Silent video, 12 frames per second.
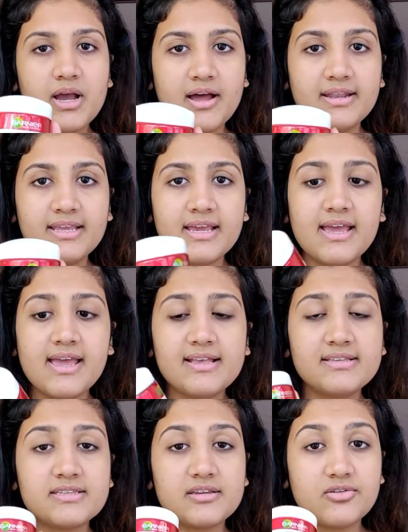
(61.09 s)
Garnier.
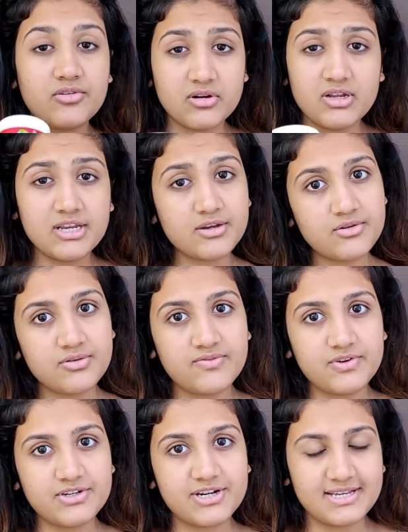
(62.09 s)
It's really good
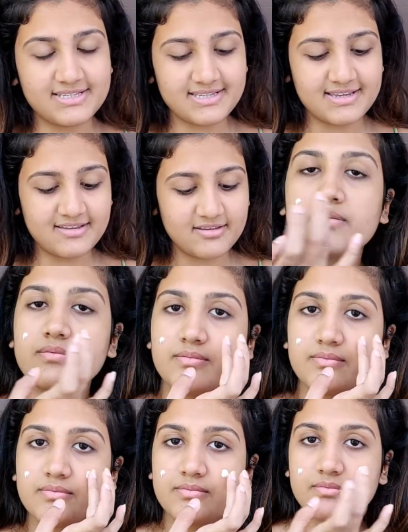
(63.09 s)
for dry skin.
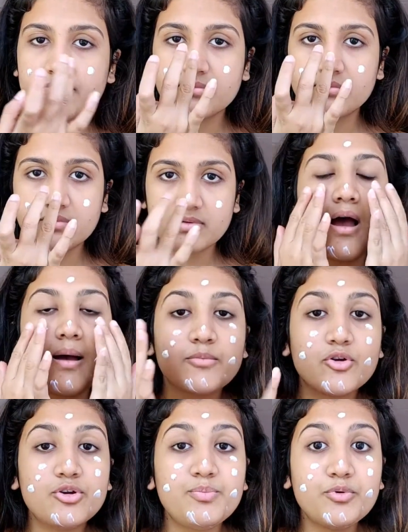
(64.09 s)
I'm
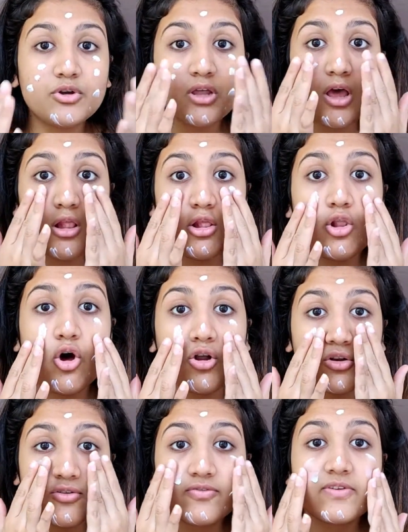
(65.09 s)
going to put a
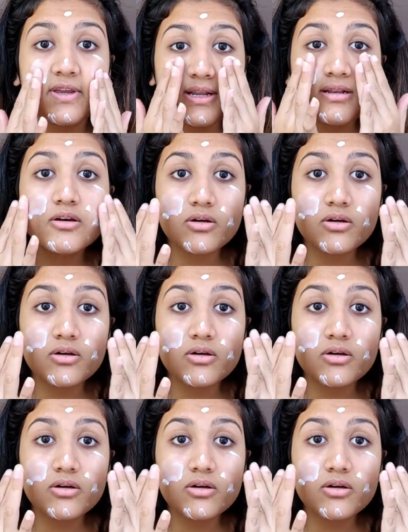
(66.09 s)
lot of it.